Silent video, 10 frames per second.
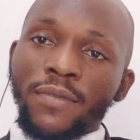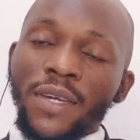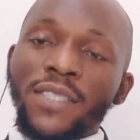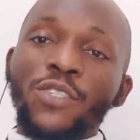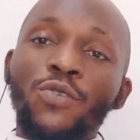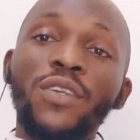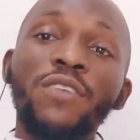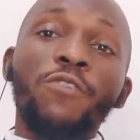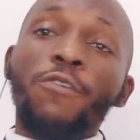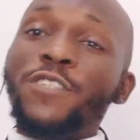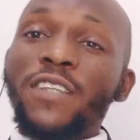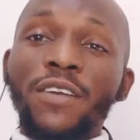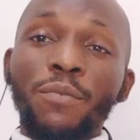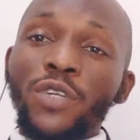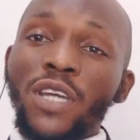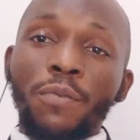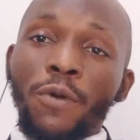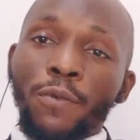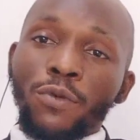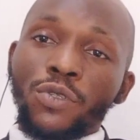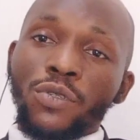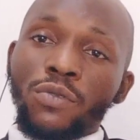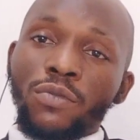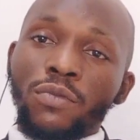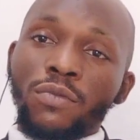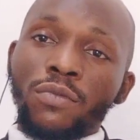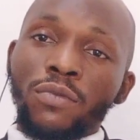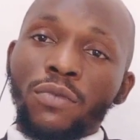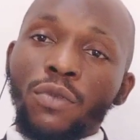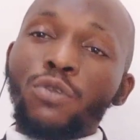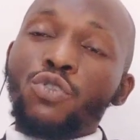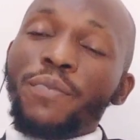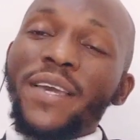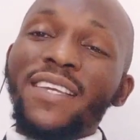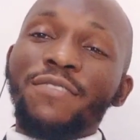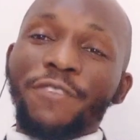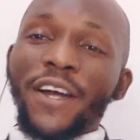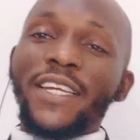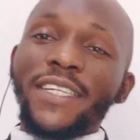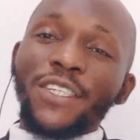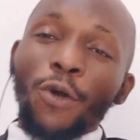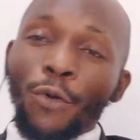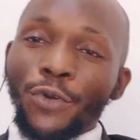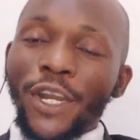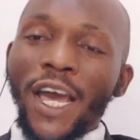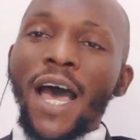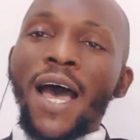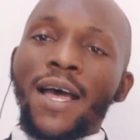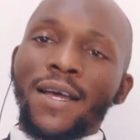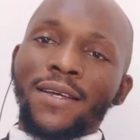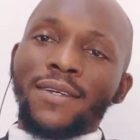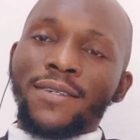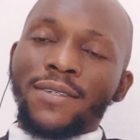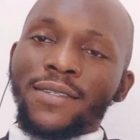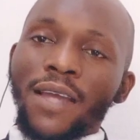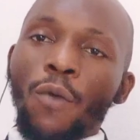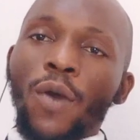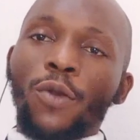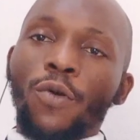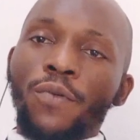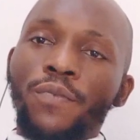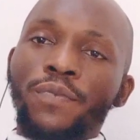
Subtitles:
It is only for ceremonial purpose, not to make it valid under our law.